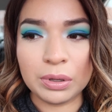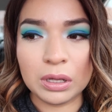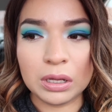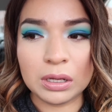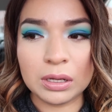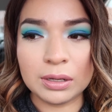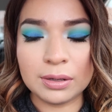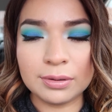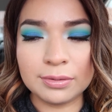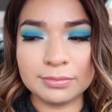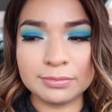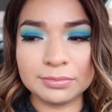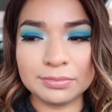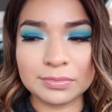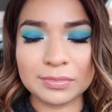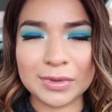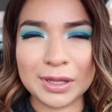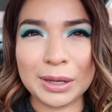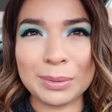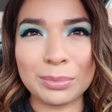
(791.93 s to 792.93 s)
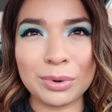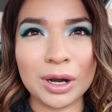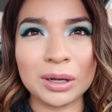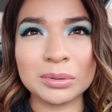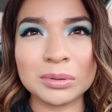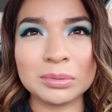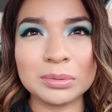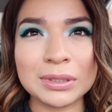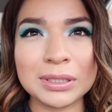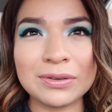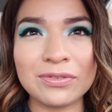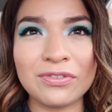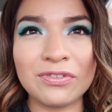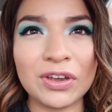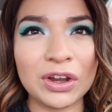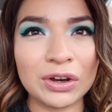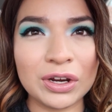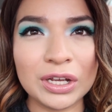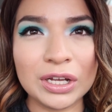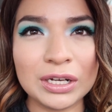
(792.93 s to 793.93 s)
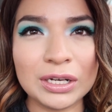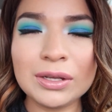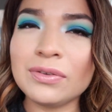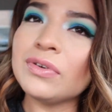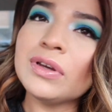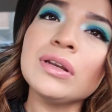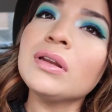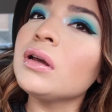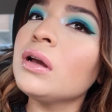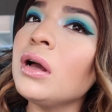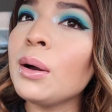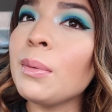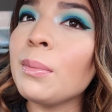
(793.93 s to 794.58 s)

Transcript: and probably very uneven.